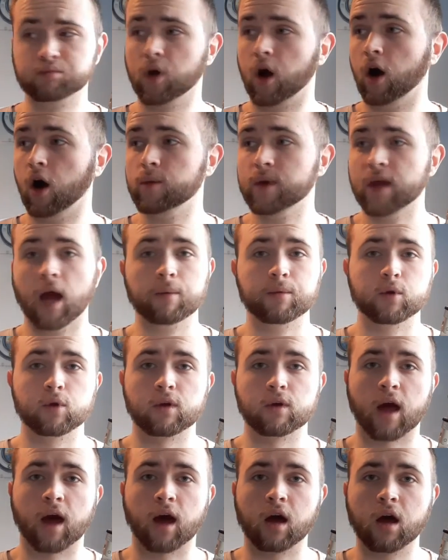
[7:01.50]
I'll be happy with
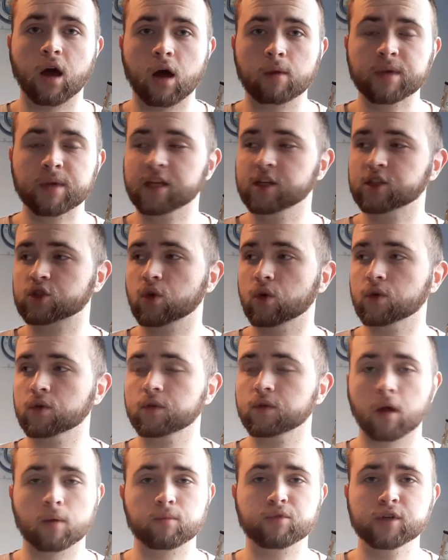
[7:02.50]
that. I mean, I'm
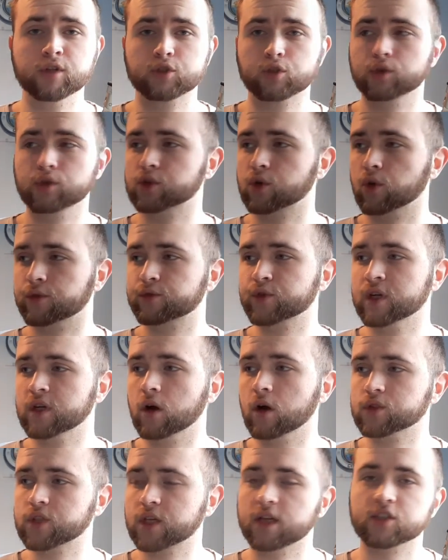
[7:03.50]
pretty sure he scored 3
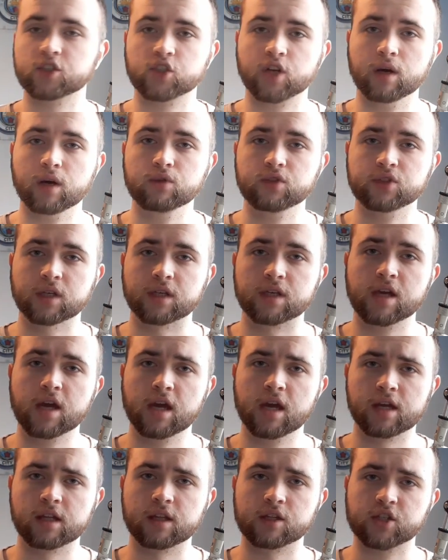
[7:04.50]
goals against Chelsea
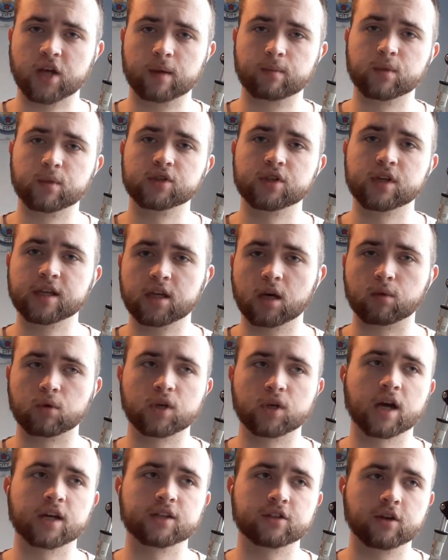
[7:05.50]
in the Champions League a couple of
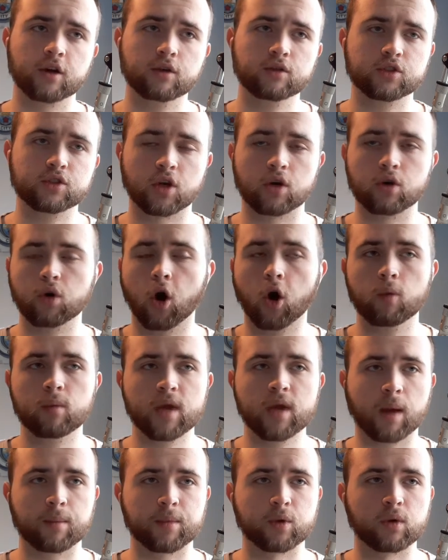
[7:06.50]
days ago, so I'll be
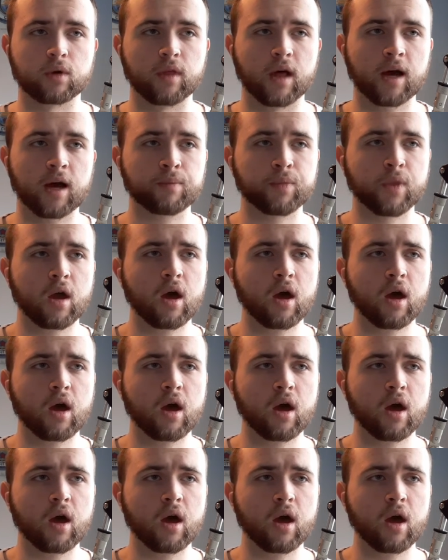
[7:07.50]
happy with that.